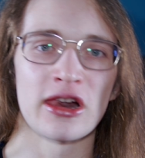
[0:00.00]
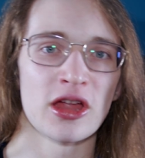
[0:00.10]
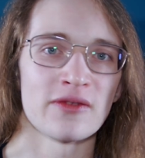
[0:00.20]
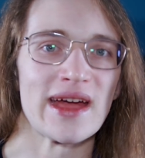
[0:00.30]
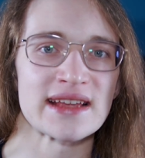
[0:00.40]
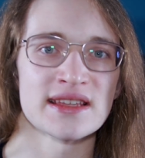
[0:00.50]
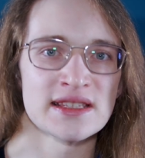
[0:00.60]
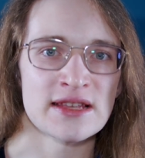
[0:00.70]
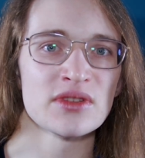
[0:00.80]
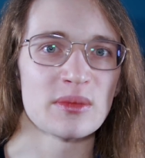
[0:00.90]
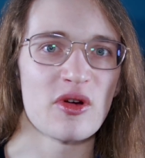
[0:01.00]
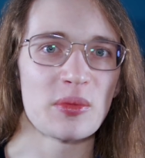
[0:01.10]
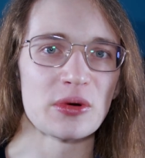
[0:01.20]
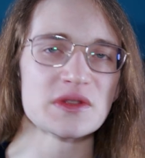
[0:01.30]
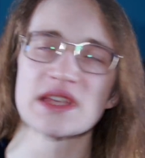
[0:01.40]
lot of 870 70
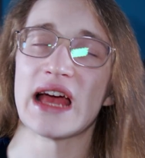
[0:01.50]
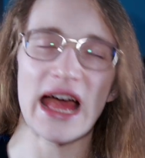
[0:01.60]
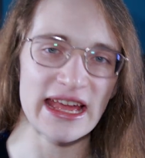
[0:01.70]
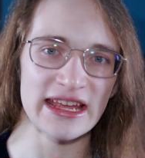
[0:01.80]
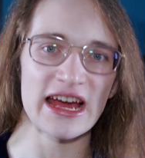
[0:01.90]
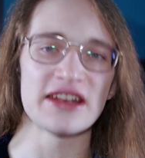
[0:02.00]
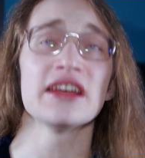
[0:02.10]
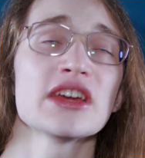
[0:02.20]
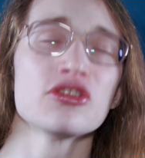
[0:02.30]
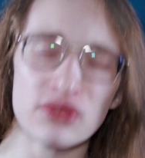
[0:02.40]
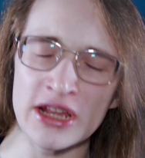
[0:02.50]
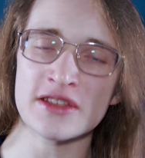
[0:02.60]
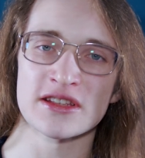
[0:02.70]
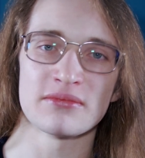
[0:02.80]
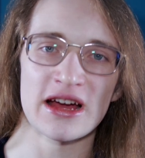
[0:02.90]
motherboards. Again, it really
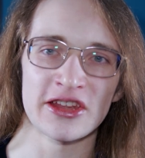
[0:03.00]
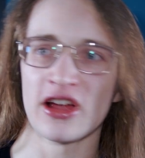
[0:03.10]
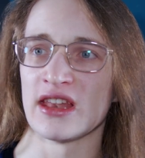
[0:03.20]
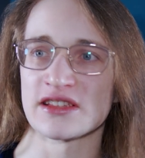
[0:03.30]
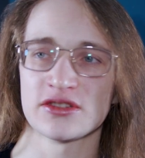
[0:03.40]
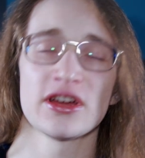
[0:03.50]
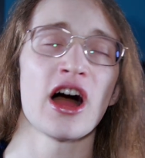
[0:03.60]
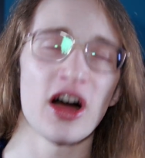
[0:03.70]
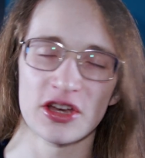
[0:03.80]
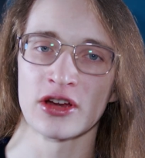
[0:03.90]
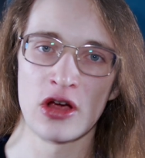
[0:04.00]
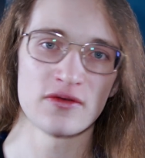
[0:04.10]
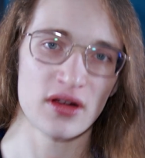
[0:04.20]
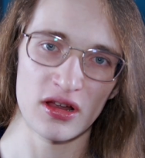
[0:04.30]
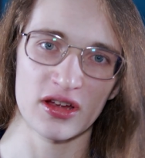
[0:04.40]
doesn't matter unless you're a
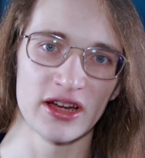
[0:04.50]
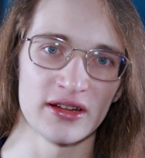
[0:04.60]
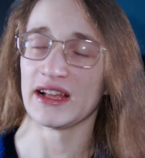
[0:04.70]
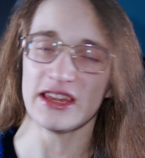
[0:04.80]
hardcore overclocker. And